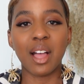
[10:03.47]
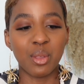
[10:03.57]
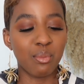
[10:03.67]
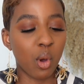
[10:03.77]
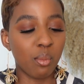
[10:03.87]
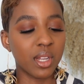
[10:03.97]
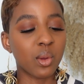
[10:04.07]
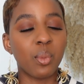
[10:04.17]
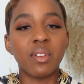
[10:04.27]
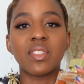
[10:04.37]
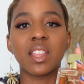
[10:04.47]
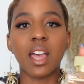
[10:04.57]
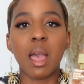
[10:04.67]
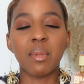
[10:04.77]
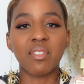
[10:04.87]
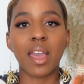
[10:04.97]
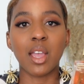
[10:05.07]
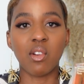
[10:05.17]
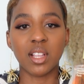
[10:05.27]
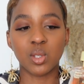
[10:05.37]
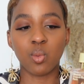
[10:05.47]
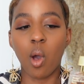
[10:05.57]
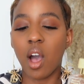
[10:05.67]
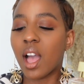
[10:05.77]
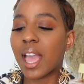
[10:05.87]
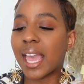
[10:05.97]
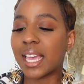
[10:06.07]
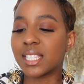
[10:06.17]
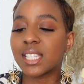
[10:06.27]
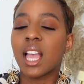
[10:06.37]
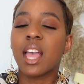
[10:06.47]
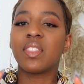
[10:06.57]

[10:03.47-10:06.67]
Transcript: the moment with the MFK Grand Soir is